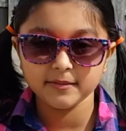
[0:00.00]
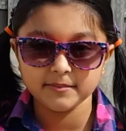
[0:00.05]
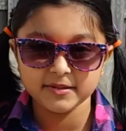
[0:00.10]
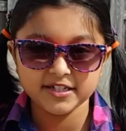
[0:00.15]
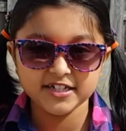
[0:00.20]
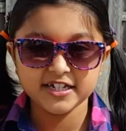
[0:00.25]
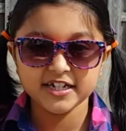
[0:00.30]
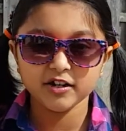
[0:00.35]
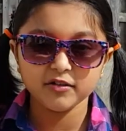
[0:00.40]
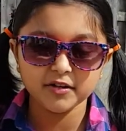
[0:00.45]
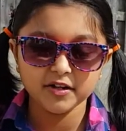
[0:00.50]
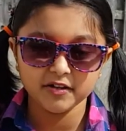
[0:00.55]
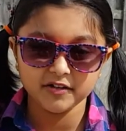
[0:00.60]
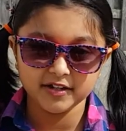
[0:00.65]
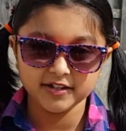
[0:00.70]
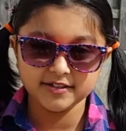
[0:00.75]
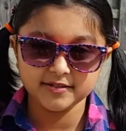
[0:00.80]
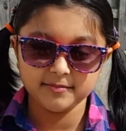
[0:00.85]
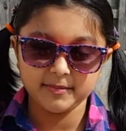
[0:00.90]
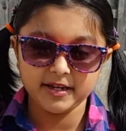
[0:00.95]
the material
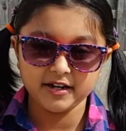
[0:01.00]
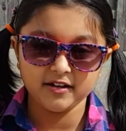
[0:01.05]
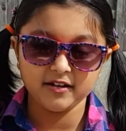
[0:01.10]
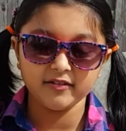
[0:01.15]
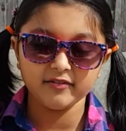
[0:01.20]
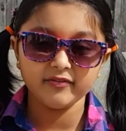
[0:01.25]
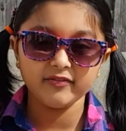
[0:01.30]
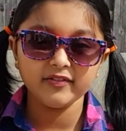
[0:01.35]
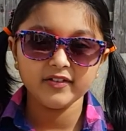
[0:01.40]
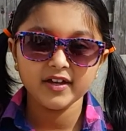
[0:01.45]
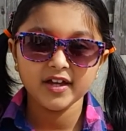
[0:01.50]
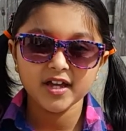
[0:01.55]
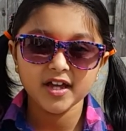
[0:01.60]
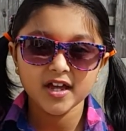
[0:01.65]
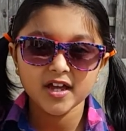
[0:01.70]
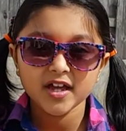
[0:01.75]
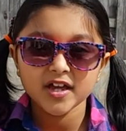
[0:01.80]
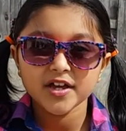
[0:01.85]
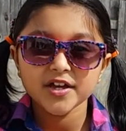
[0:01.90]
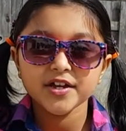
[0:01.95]
it's made of.
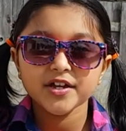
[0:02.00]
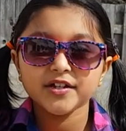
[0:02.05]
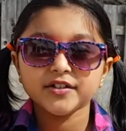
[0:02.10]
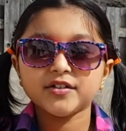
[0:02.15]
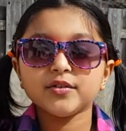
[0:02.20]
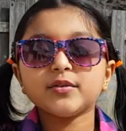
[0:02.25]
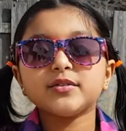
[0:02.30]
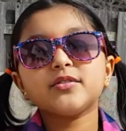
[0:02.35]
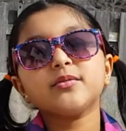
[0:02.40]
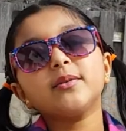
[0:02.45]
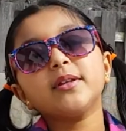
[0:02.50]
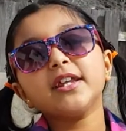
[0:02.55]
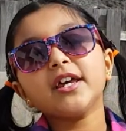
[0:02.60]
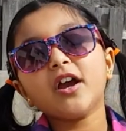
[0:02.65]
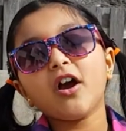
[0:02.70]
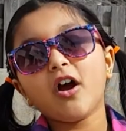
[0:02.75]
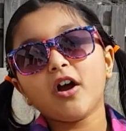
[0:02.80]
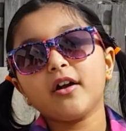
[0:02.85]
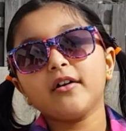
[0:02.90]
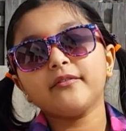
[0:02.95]
So it's
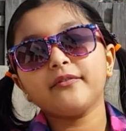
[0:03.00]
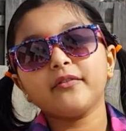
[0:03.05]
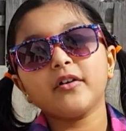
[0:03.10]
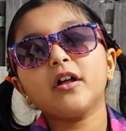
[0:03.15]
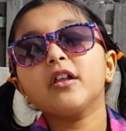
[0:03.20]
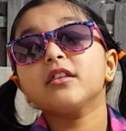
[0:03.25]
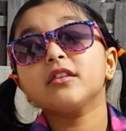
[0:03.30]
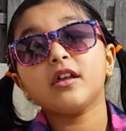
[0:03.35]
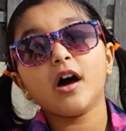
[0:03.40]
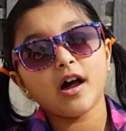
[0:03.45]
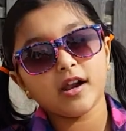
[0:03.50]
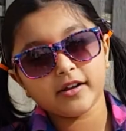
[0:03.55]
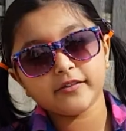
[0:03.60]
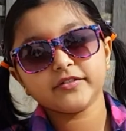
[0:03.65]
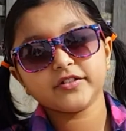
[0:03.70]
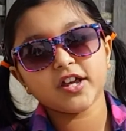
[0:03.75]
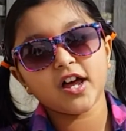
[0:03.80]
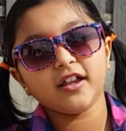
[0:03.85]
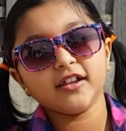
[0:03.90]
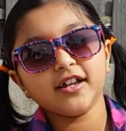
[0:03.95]
really hard for a lot
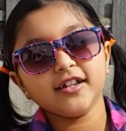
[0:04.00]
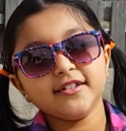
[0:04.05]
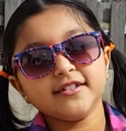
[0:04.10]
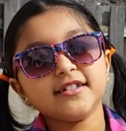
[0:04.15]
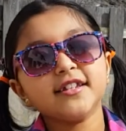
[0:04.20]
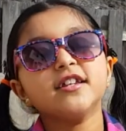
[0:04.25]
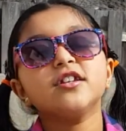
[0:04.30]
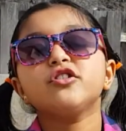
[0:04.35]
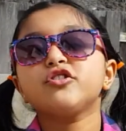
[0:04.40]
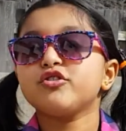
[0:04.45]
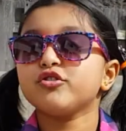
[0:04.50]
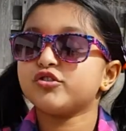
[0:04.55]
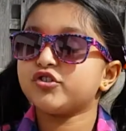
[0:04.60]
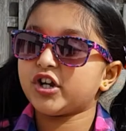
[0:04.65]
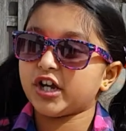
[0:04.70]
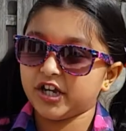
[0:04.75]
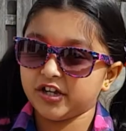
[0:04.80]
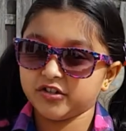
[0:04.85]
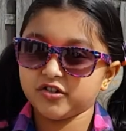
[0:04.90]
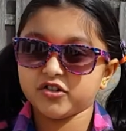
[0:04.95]
of solids to
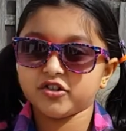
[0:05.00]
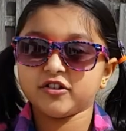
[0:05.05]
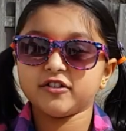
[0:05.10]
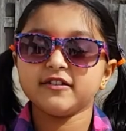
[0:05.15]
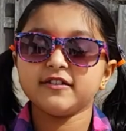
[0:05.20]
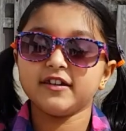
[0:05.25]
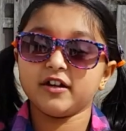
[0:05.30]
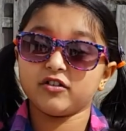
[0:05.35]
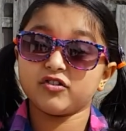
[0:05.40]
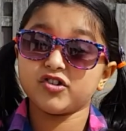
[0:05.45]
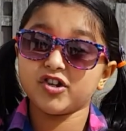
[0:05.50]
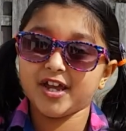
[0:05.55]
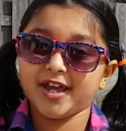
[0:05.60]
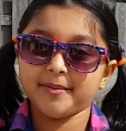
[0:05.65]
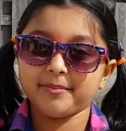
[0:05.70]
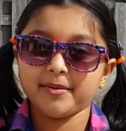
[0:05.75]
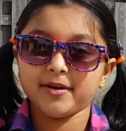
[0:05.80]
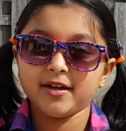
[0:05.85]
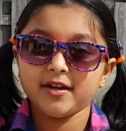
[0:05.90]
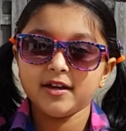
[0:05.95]
change their
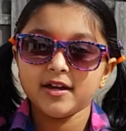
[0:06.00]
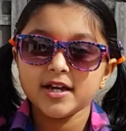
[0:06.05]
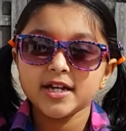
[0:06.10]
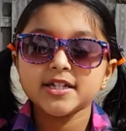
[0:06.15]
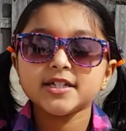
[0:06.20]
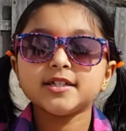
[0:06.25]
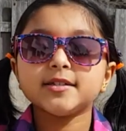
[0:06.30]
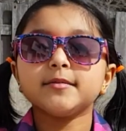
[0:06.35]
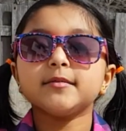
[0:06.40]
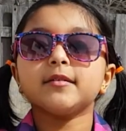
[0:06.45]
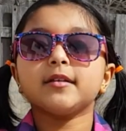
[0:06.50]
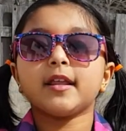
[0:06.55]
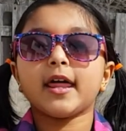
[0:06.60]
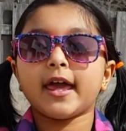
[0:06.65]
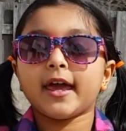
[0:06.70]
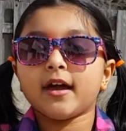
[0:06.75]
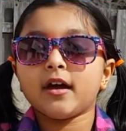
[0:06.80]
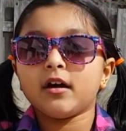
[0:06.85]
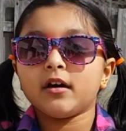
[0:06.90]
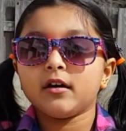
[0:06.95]
shape.
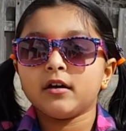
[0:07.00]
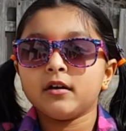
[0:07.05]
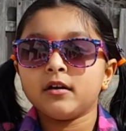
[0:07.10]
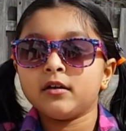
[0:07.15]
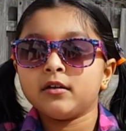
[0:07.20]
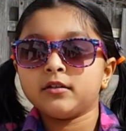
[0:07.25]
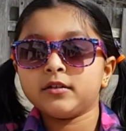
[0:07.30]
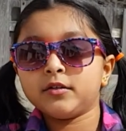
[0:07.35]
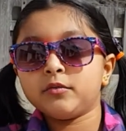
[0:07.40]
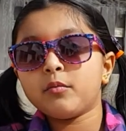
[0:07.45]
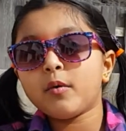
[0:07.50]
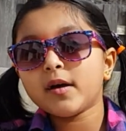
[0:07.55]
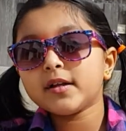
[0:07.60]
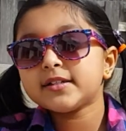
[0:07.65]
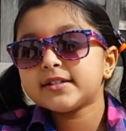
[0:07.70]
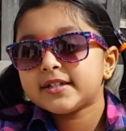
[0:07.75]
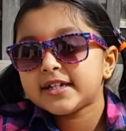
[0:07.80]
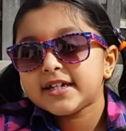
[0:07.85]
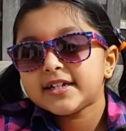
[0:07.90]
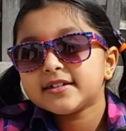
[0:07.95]
Like, the
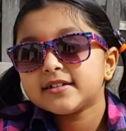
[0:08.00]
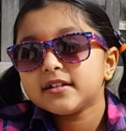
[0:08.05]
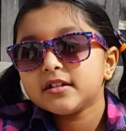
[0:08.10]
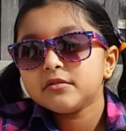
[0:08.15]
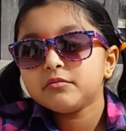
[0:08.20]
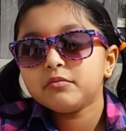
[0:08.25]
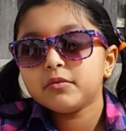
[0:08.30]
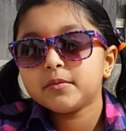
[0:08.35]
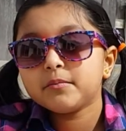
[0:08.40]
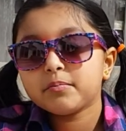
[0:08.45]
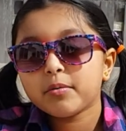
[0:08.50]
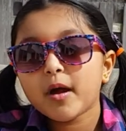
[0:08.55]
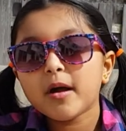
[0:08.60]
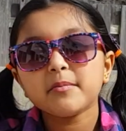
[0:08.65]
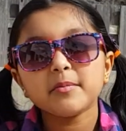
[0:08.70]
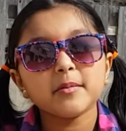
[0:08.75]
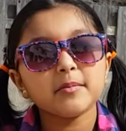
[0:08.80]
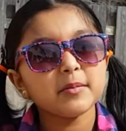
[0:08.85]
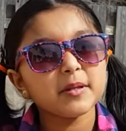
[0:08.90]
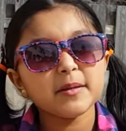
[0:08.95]
ones easily would
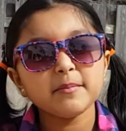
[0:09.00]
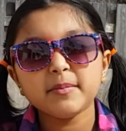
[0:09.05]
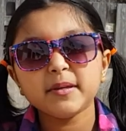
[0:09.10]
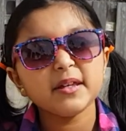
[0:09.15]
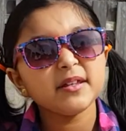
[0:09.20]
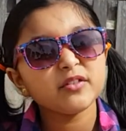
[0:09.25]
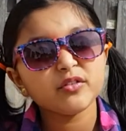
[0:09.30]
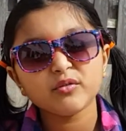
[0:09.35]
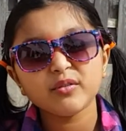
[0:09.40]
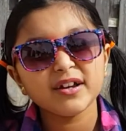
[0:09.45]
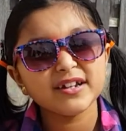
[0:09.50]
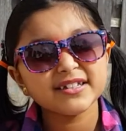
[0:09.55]
probably be through